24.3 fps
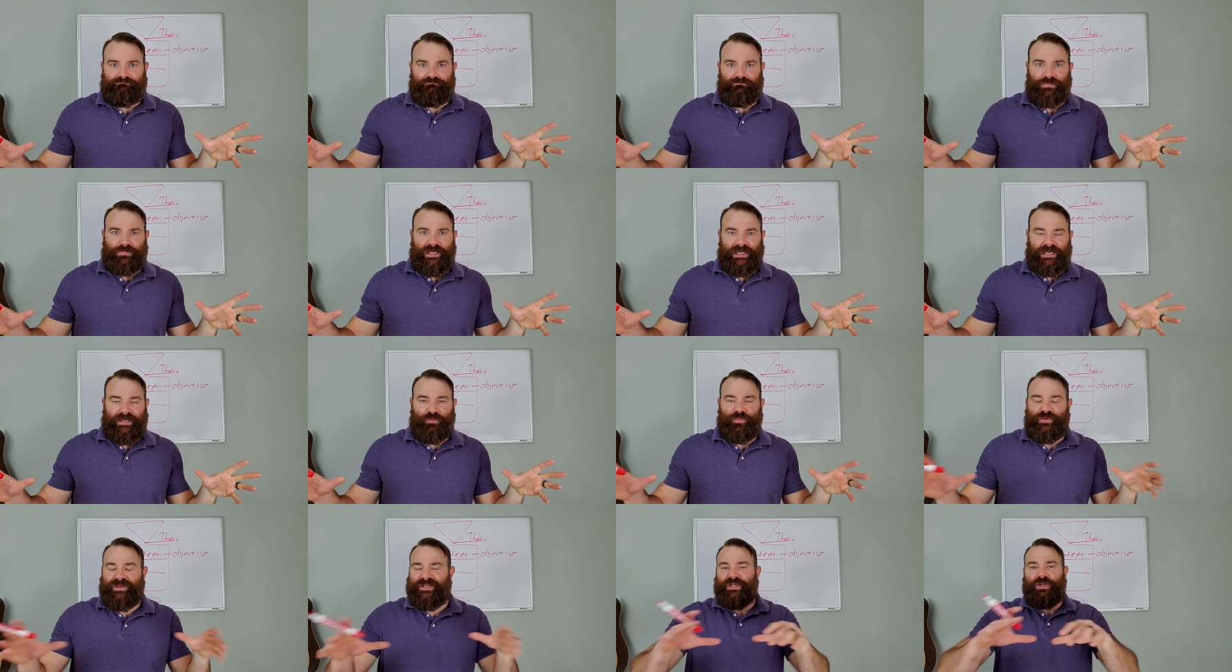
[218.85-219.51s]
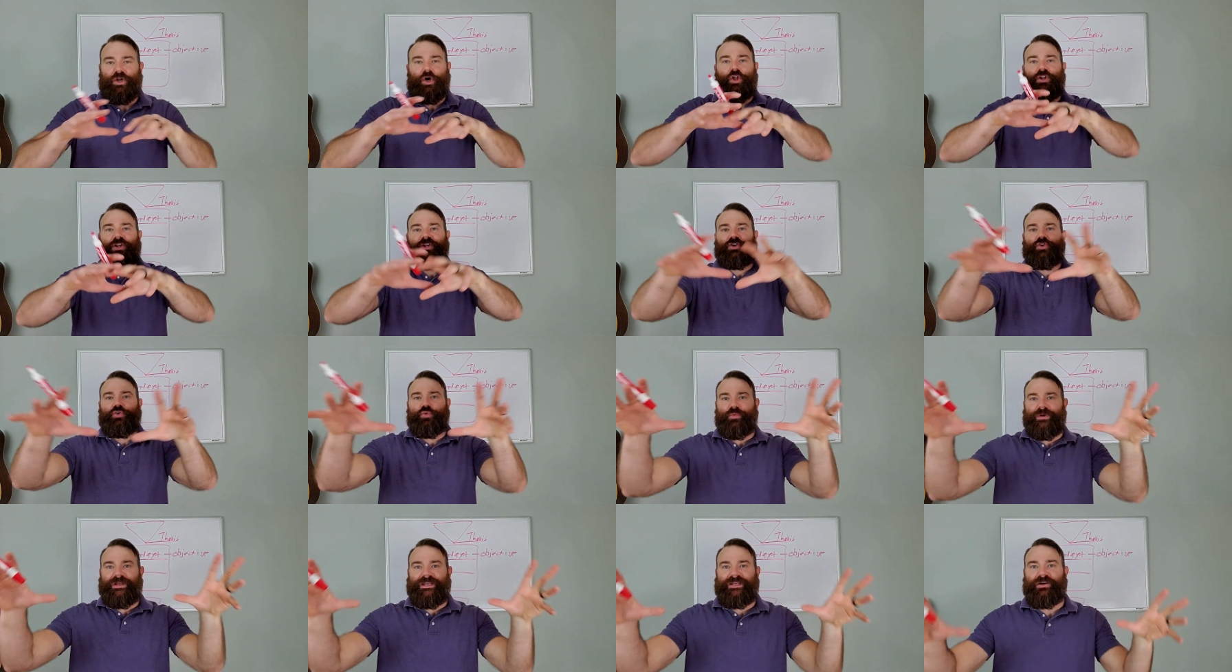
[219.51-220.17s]
Okay, we can all
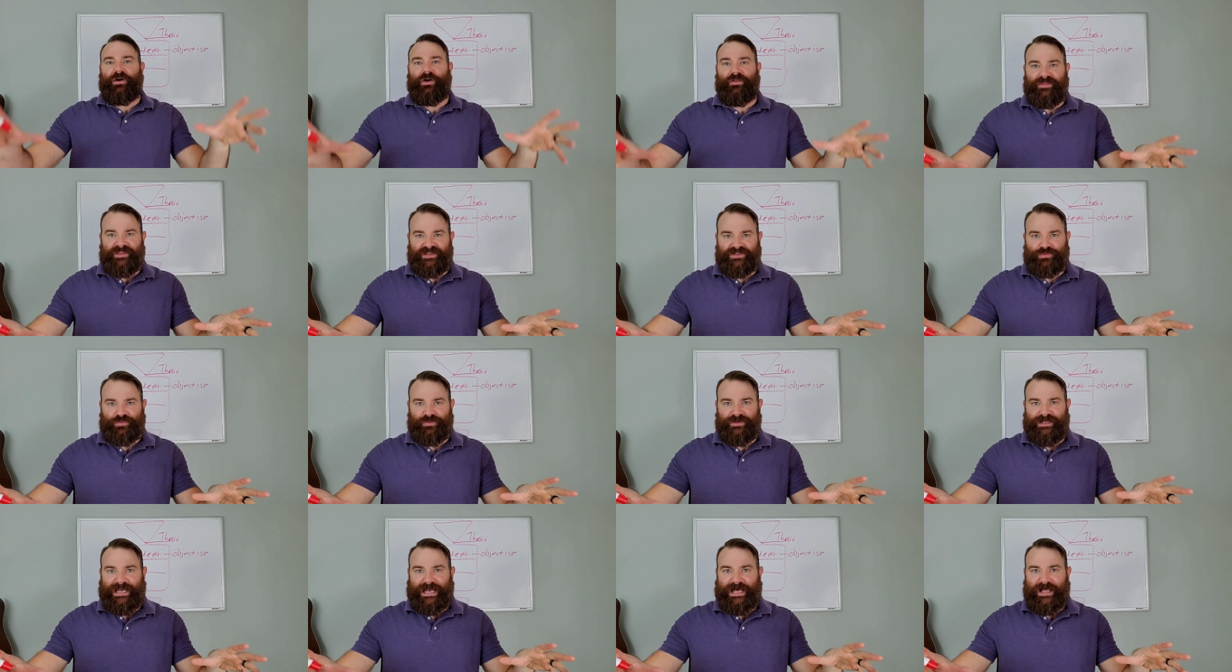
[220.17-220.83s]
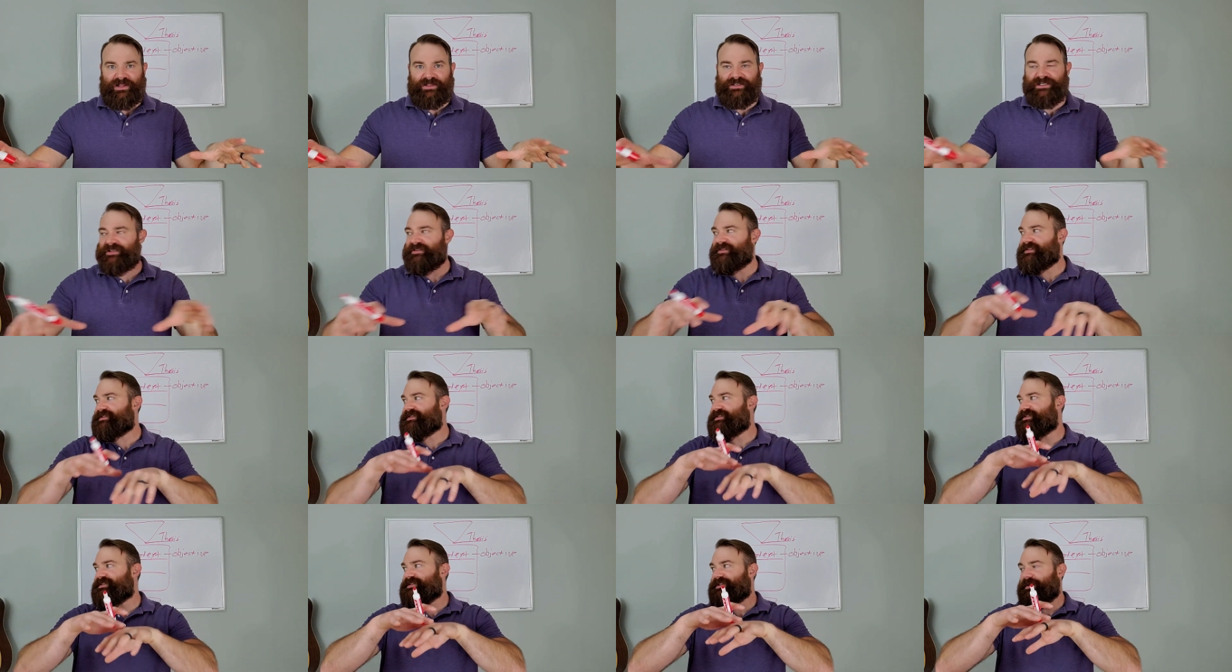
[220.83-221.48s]
agree on this reality.
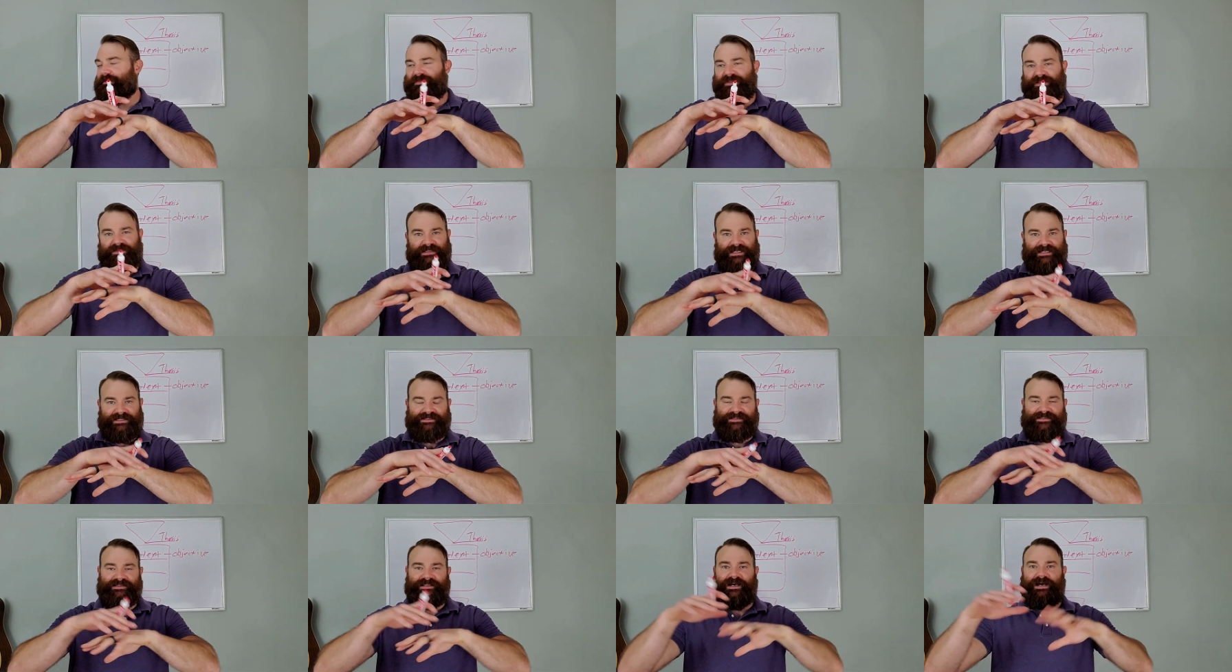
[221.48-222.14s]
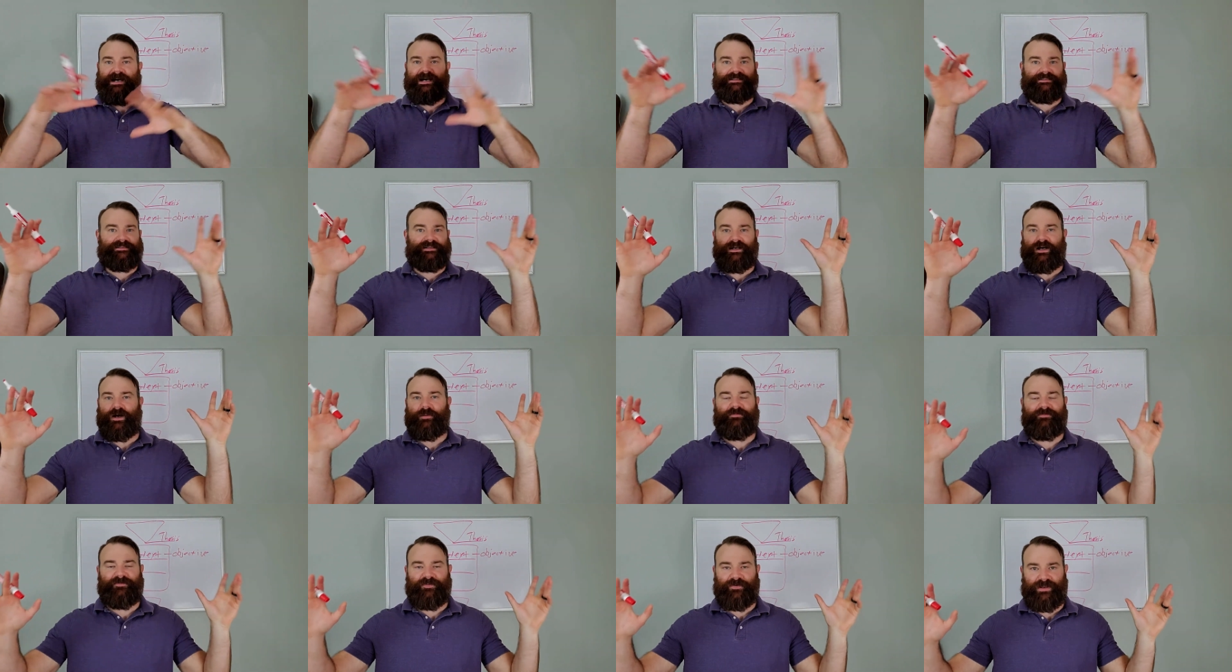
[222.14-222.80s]
This is something that's not
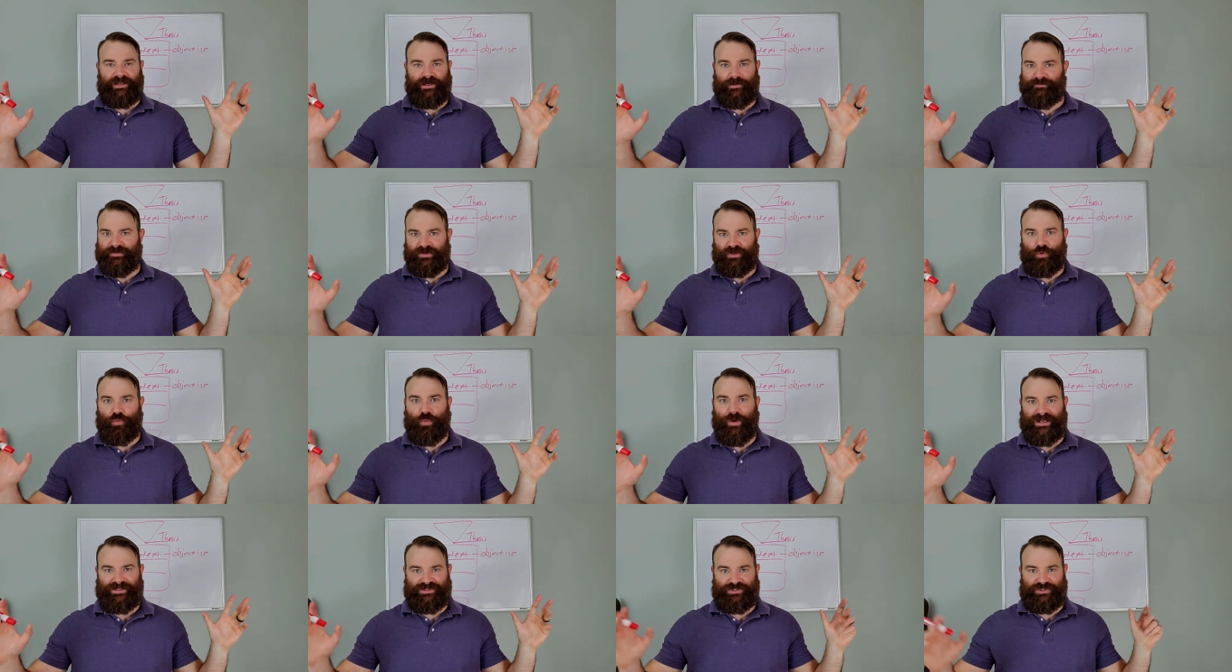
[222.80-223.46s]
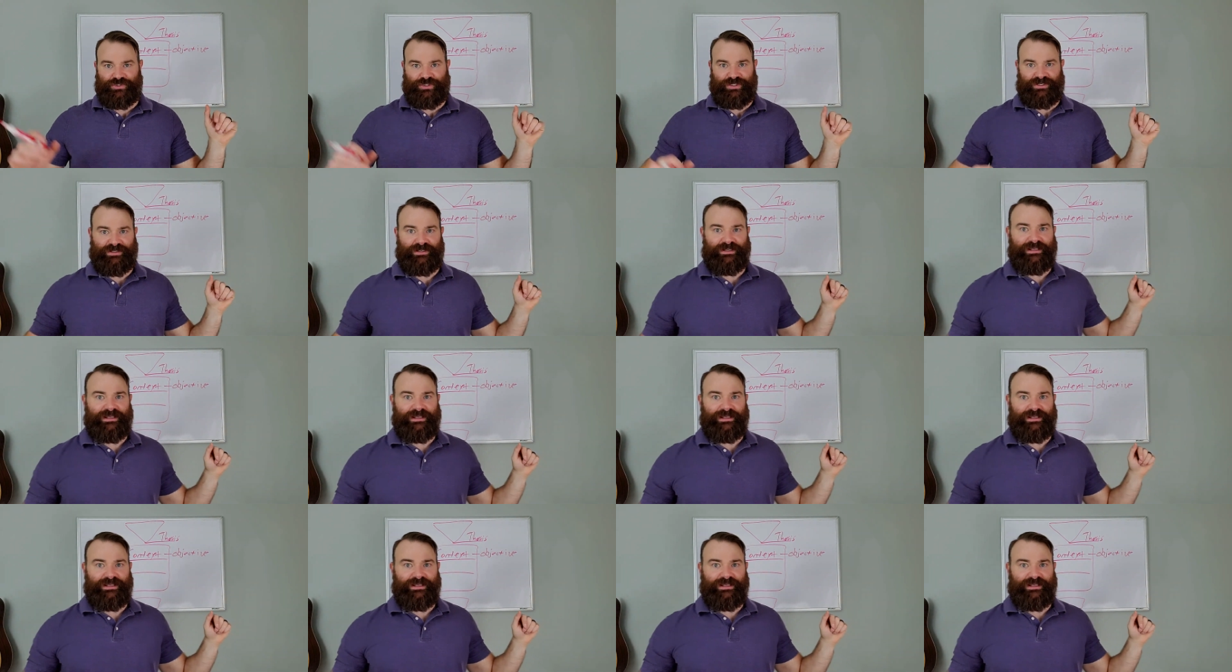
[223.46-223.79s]
up in question.